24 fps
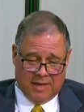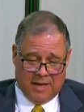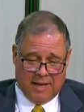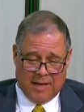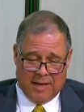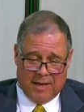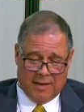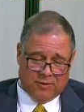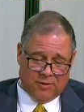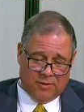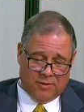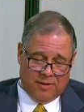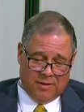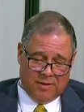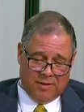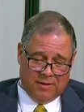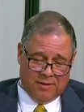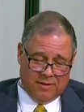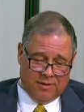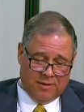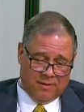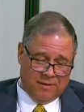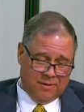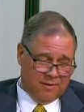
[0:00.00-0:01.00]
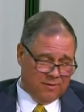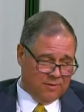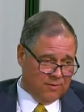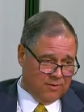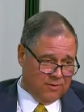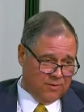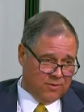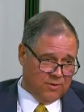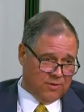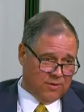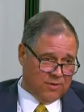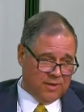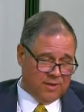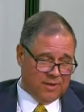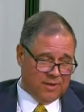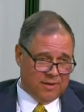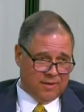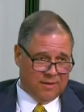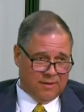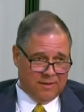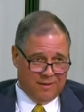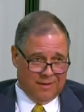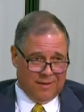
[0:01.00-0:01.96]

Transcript: I actually took a,